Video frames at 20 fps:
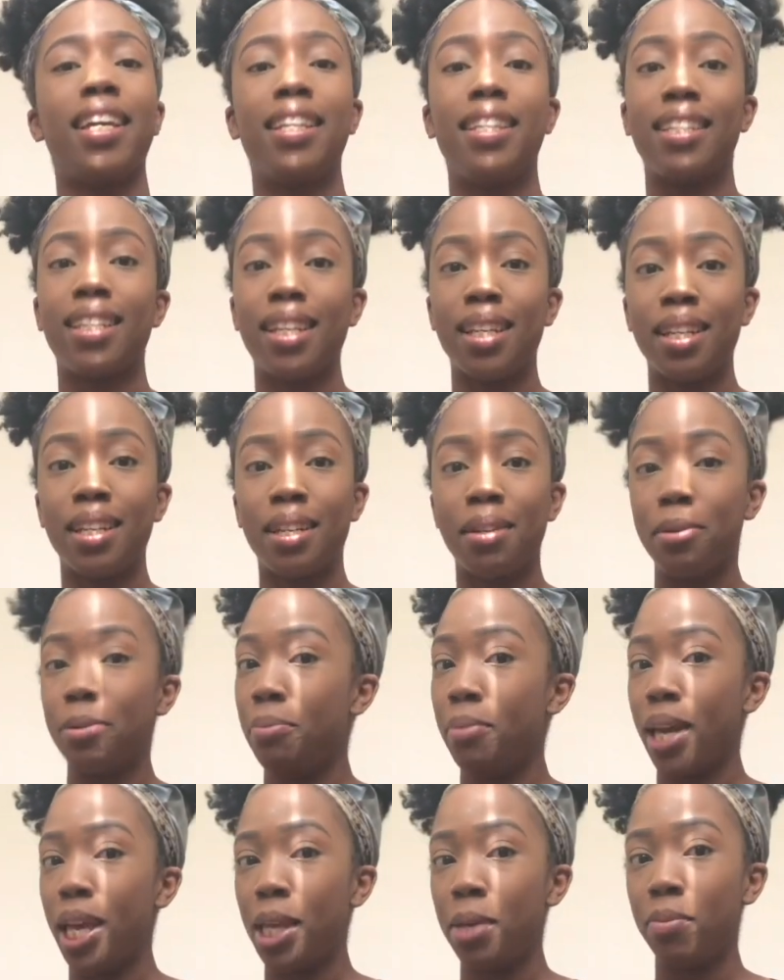It
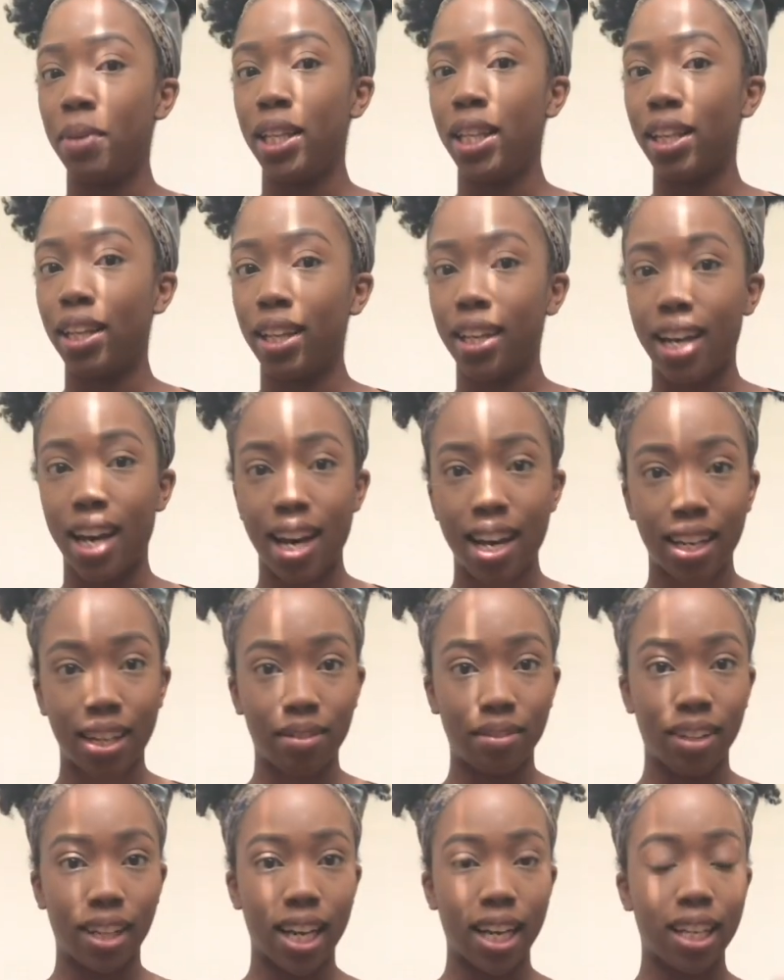did make me look kind
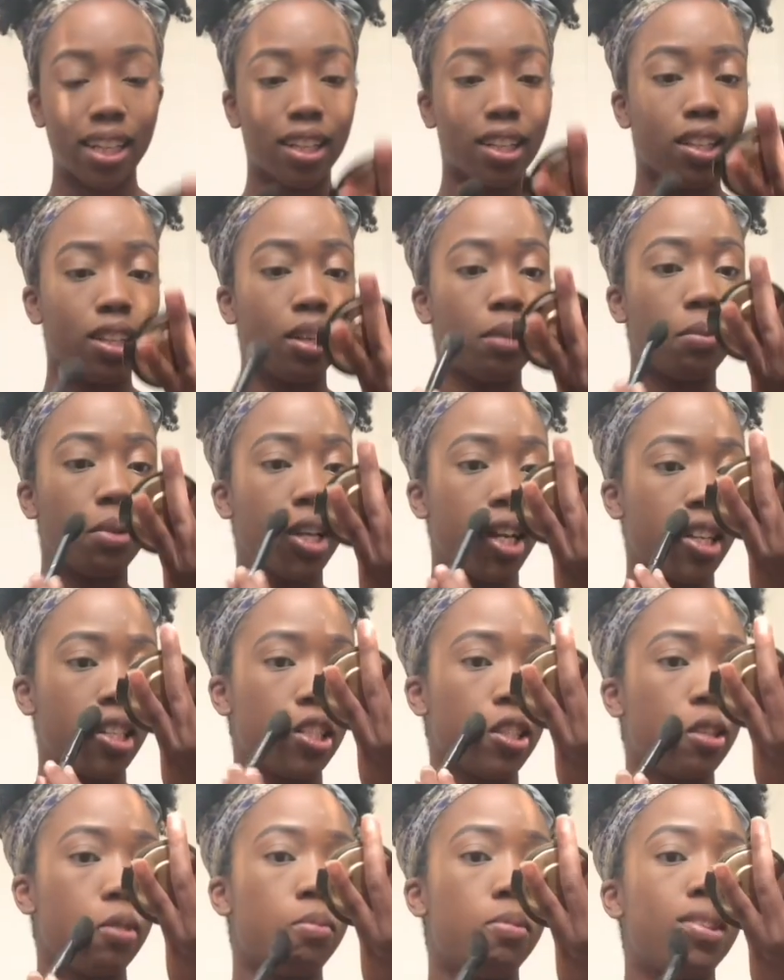of lighter than what I
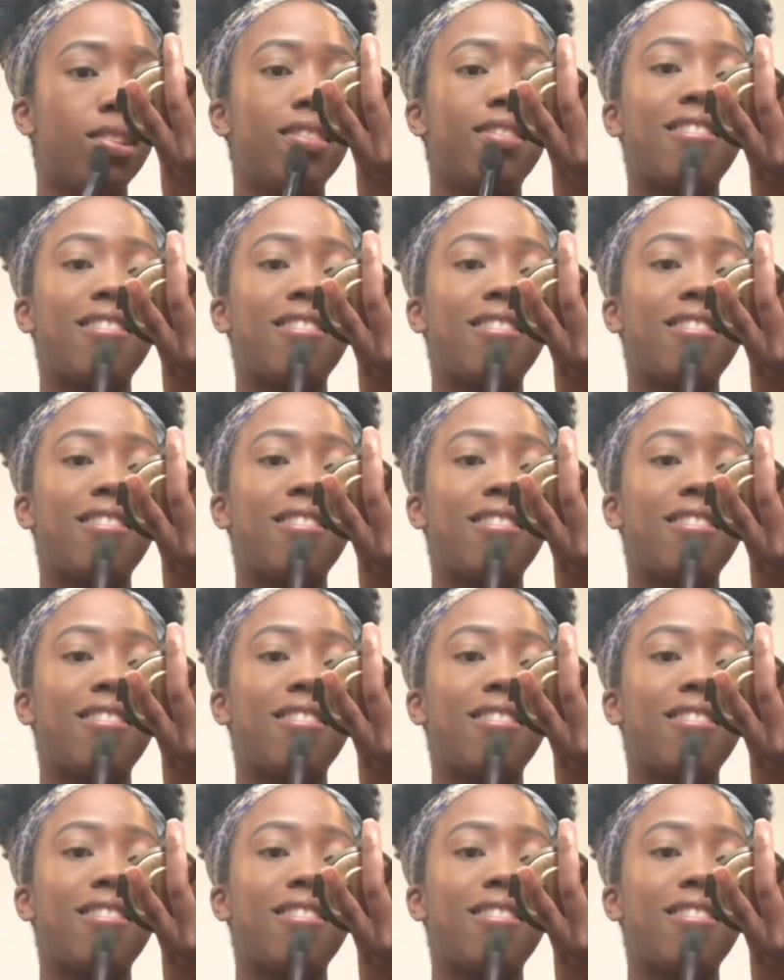should be,